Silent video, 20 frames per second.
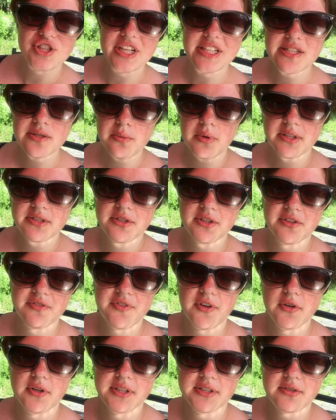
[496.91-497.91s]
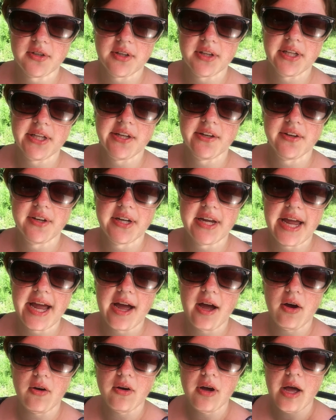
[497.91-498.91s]
Jason wants her to focus on the here and
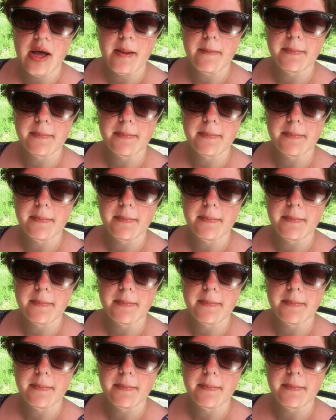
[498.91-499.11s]
now,